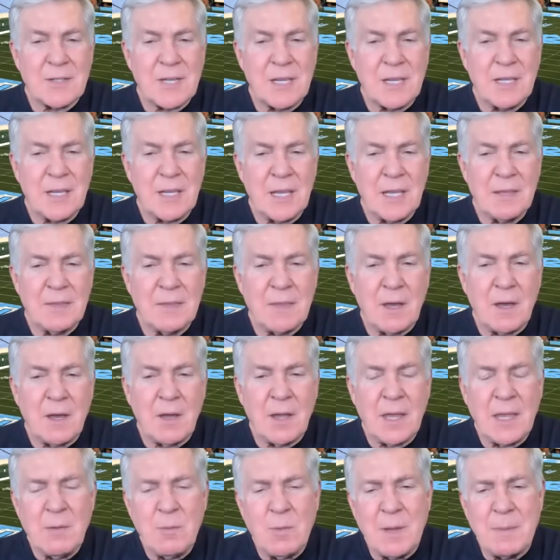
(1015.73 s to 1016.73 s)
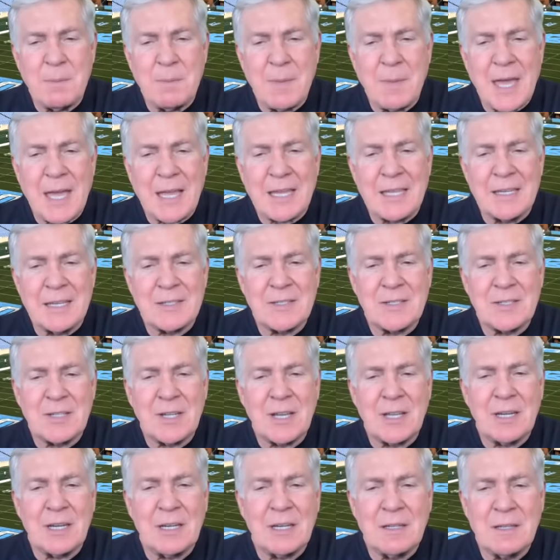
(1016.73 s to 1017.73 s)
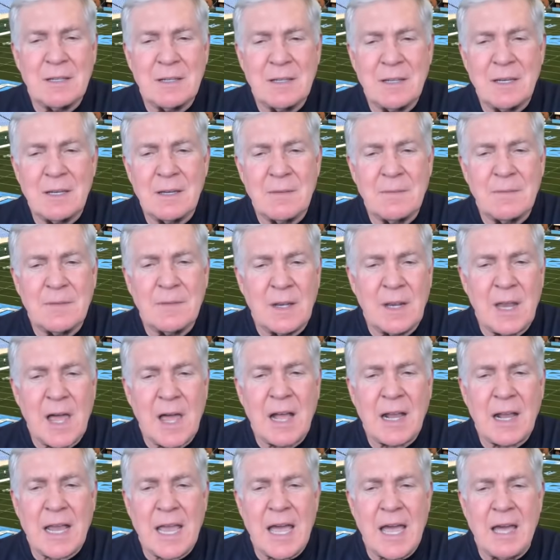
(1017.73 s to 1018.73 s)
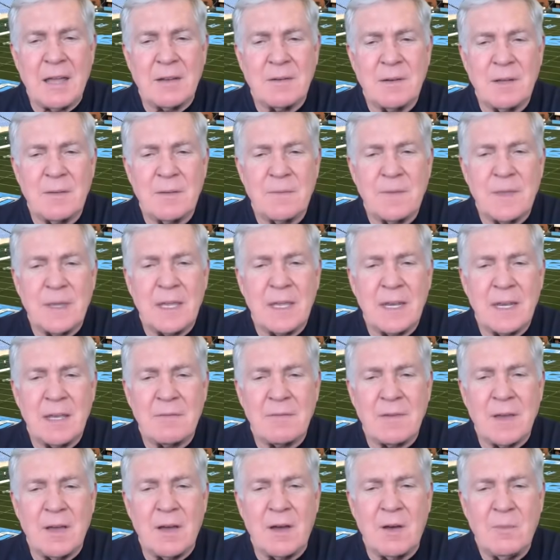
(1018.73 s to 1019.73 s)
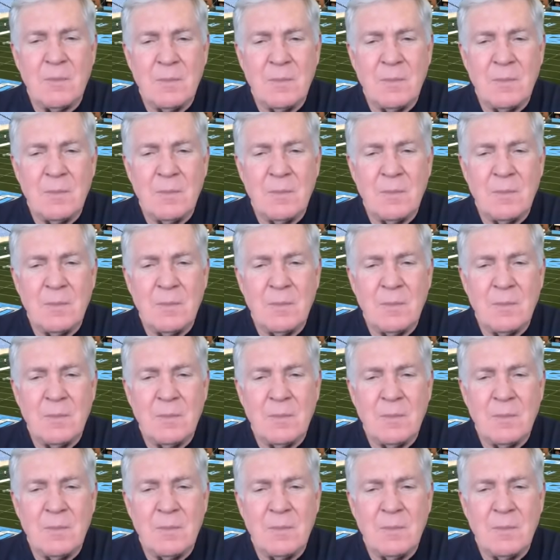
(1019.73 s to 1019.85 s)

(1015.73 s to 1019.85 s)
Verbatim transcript: He, he thought, he went back and studied the, the lockout of the NFL